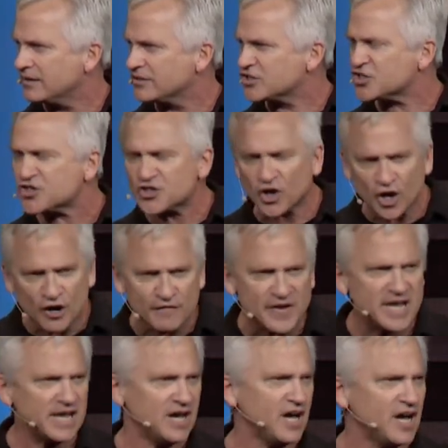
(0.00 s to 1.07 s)

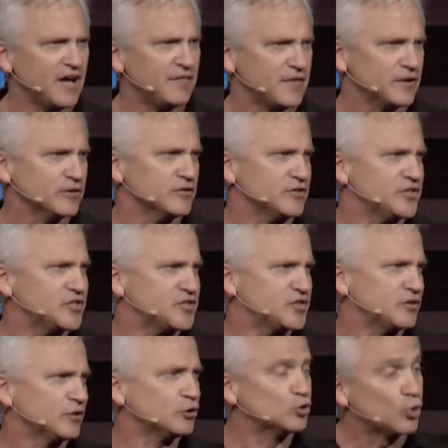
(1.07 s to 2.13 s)
serving
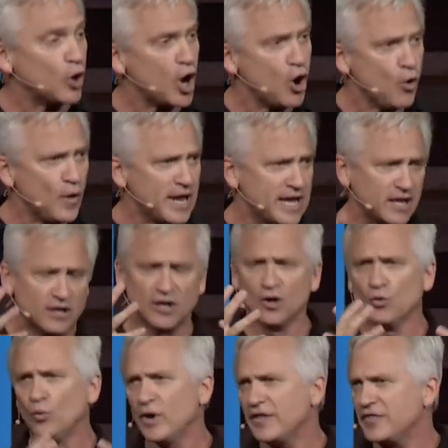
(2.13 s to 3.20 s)
others, growing
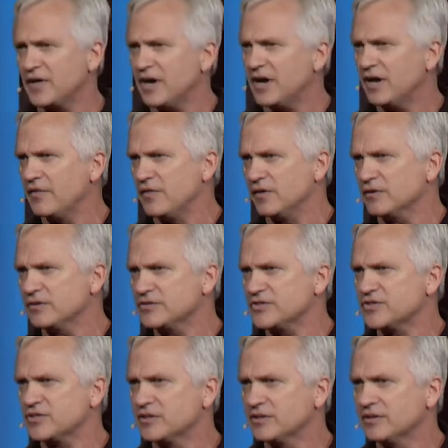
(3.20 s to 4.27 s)
with
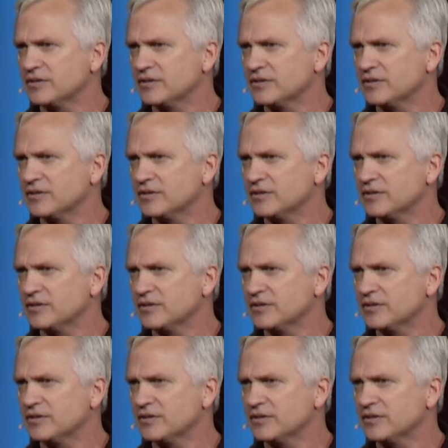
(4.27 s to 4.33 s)
others,